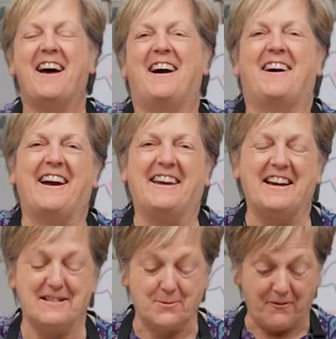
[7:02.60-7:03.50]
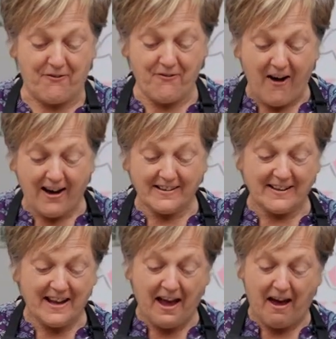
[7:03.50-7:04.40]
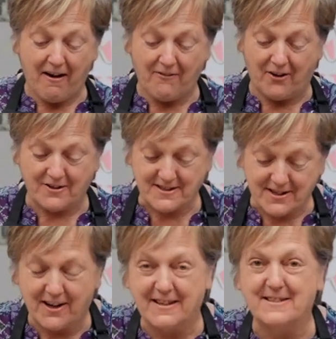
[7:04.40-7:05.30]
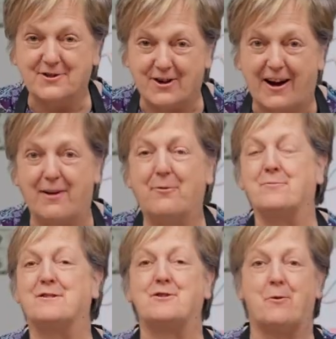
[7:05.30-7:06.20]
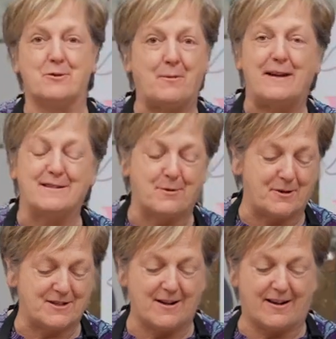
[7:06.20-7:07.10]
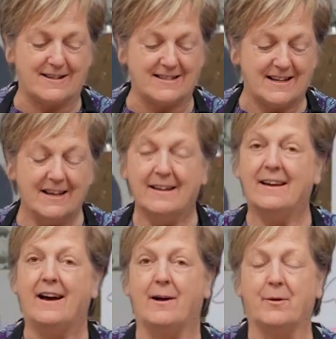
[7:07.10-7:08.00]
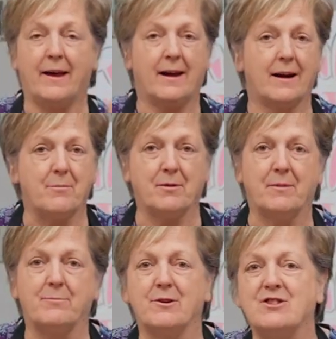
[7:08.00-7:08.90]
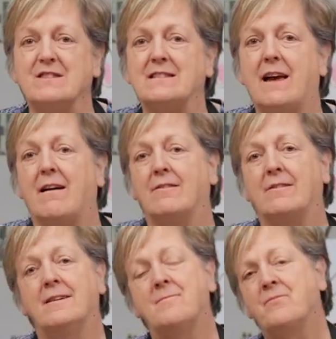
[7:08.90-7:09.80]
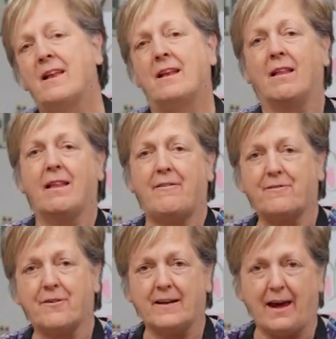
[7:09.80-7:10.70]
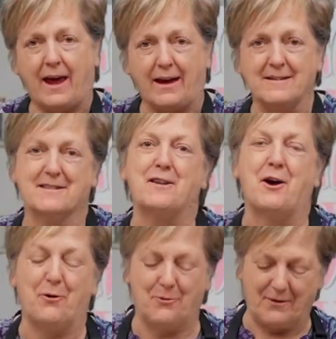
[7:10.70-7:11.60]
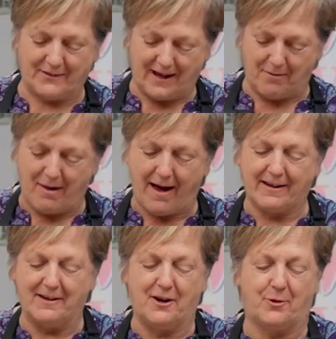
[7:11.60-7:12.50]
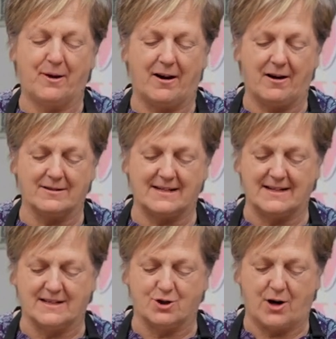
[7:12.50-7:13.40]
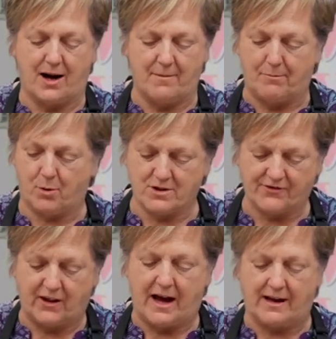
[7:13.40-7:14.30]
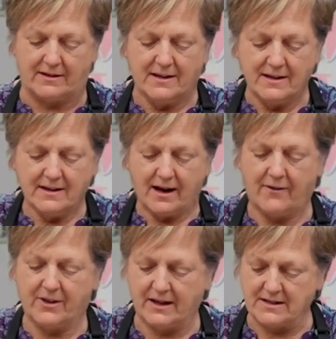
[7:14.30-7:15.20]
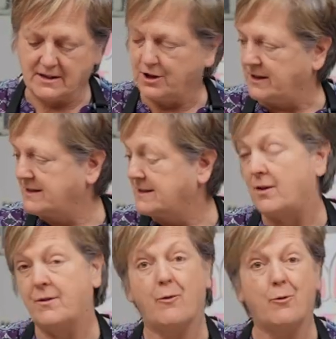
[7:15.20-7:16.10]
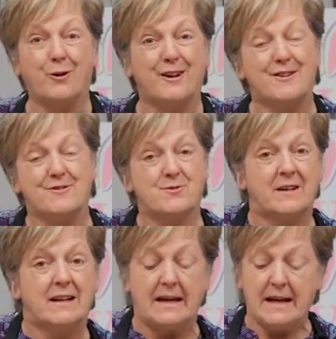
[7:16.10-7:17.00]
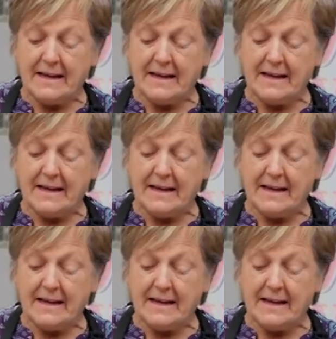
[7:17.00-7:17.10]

All right, guys, we finally have our sawdust dry. It was so much paint and so much sawdust. I went ahead, I put my brushes down, left for the day. So came back and here we are, it's nice and dry, my board's flat, everything is good. So now what we're gonna do is we're gonna